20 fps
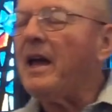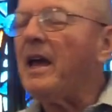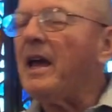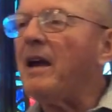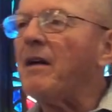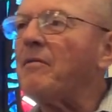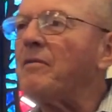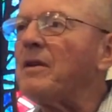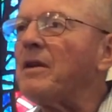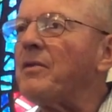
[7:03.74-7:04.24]

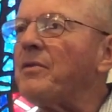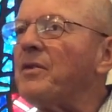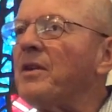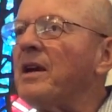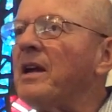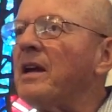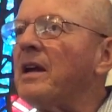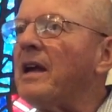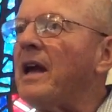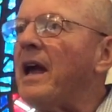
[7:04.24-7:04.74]

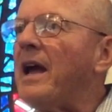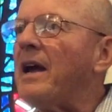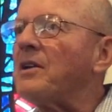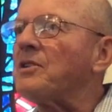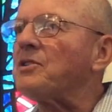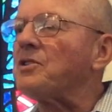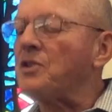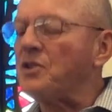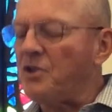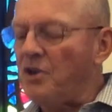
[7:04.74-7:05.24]
Everything
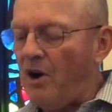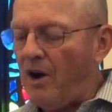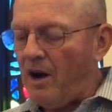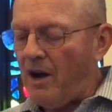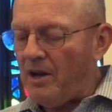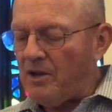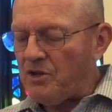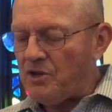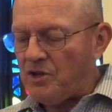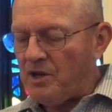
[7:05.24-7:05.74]
has
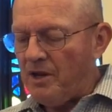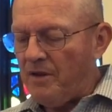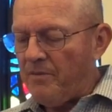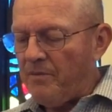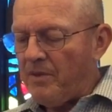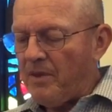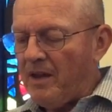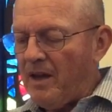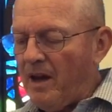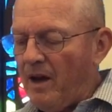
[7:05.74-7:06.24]
God's
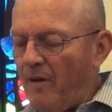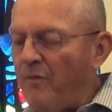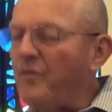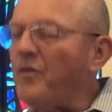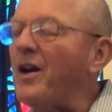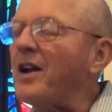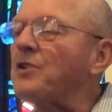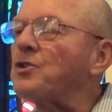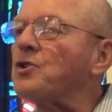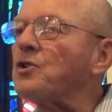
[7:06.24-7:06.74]

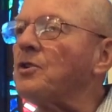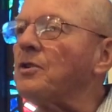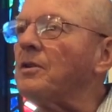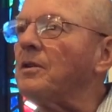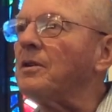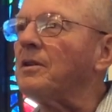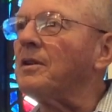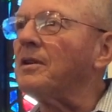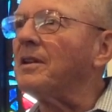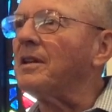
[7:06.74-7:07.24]

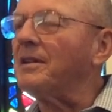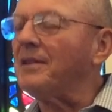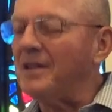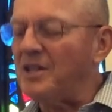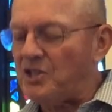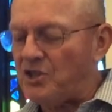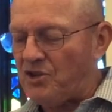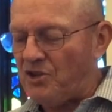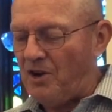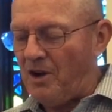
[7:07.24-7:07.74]
affection,
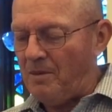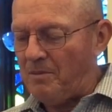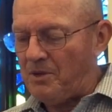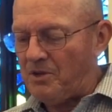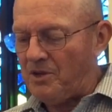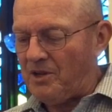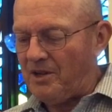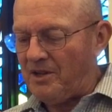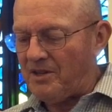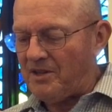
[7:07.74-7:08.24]
this psalm
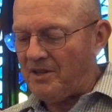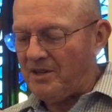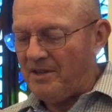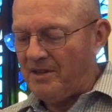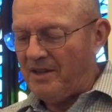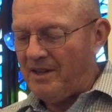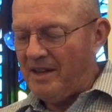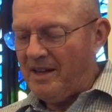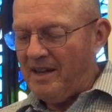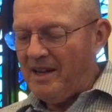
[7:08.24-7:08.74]
says,
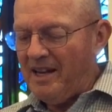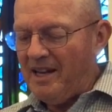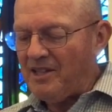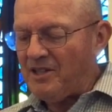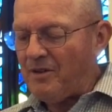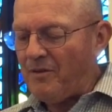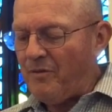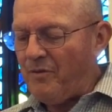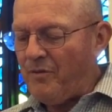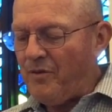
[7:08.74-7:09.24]

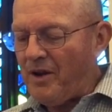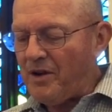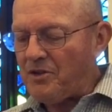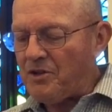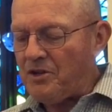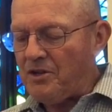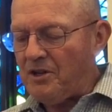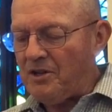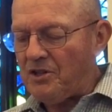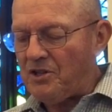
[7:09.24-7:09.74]
his
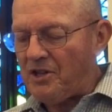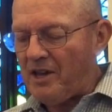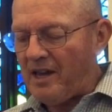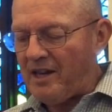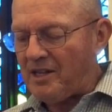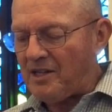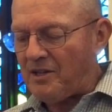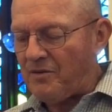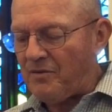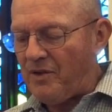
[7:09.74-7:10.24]
affectionate
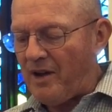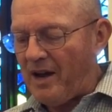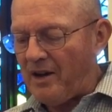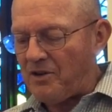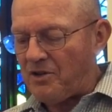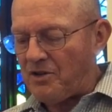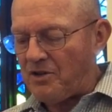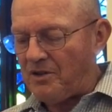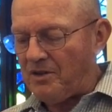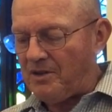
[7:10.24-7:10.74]

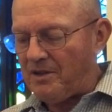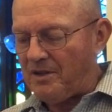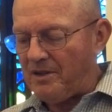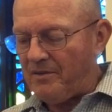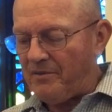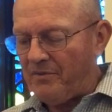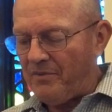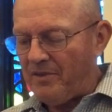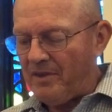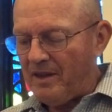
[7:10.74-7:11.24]
satisfaction.
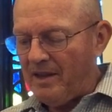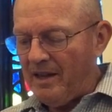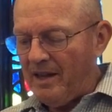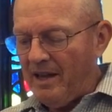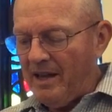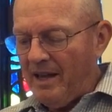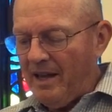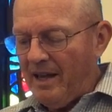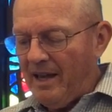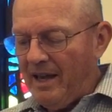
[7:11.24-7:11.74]

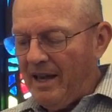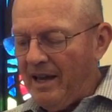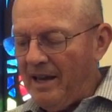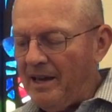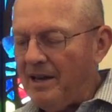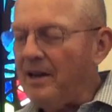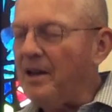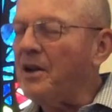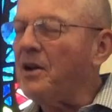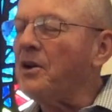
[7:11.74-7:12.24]

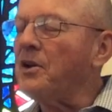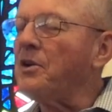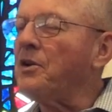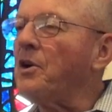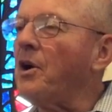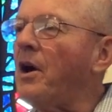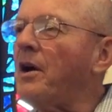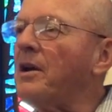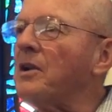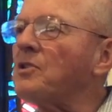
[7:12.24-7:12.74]
And
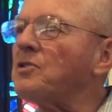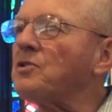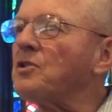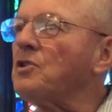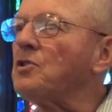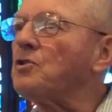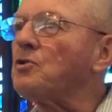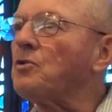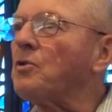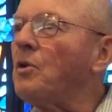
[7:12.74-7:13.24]
God is
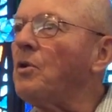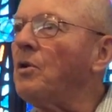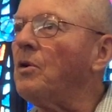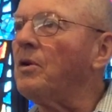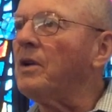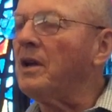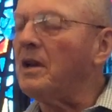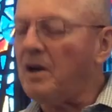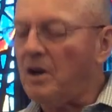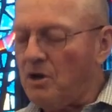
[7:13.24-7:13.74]

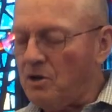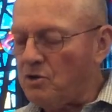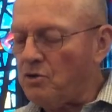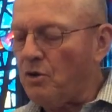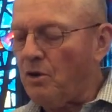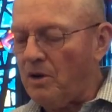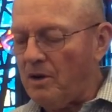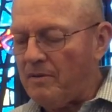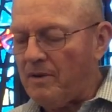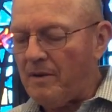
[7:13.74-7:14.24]
in
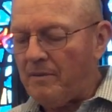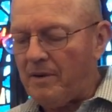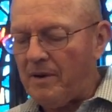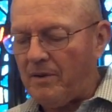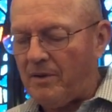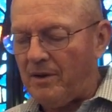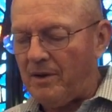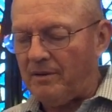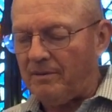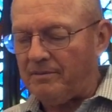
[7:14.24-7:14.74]
control of
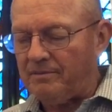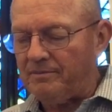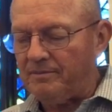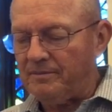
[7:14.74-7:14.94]
everything.